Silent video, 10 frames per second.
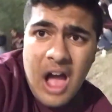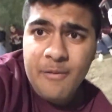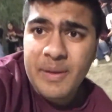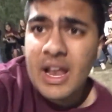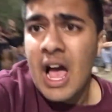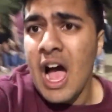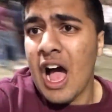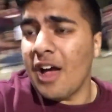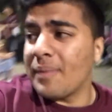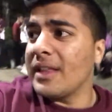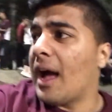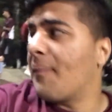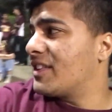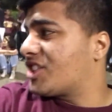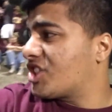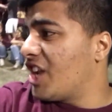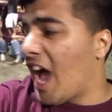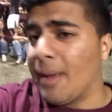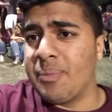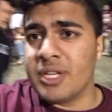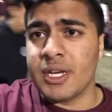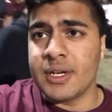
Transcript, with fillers: I've been, I've been, I've been sniped.